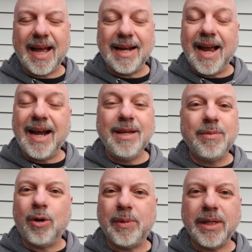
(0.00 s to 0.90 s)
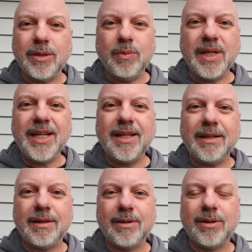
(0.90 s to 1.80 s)
at any moment you need
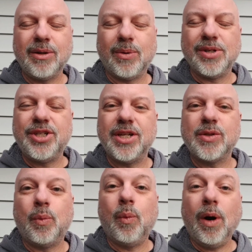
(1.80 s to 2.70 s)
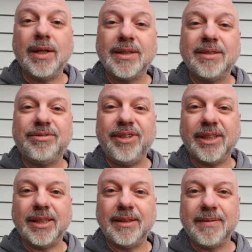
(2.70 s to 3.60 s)
it or just want to
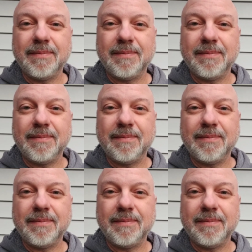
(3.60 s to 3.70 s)
feel it.